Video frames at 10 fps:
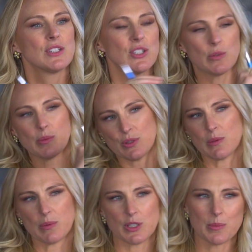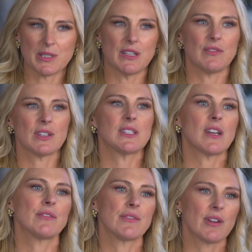super specific
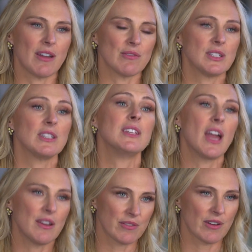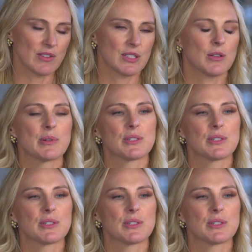stuff for every single